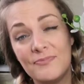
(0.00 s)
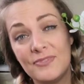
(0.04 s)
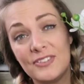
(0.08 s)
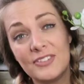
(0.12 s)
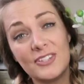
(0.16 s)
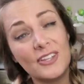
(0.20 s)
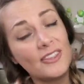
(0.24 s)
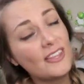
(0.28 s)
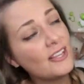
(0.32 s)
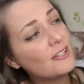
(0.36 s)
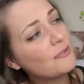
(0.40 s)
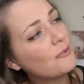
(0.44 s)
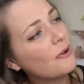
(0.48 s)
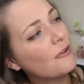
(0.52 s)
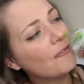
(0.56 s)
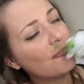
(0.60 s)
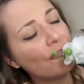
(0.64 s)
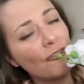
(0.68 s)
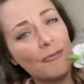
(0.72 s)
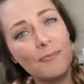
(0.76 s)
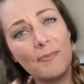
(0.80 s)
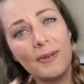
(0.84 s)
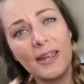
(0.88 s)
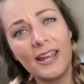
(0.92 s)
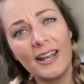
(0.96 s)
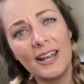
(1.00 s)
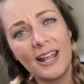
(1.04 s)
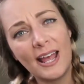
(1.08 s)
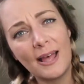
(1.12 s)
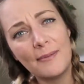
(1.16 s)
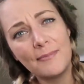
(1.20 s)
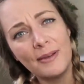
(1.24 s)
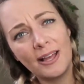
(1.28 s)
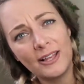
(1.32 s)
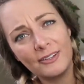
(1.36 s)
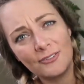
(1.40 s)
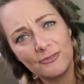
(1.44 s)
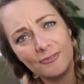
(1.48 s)
So this one from
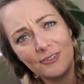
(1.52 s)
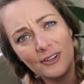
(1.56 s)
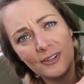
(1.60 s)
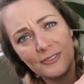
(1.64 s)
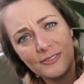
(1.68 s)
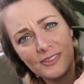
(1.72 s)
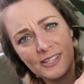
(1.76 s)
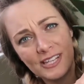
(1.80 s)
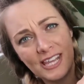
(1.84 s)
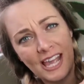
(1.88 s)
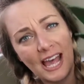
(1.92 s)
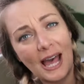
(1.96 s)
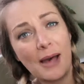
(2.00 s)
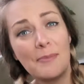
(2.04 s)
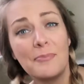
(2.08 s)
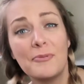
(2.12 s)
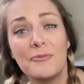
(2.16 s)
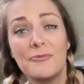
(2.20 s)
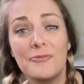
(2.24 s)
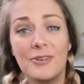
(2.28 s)
B&M has filled the gap.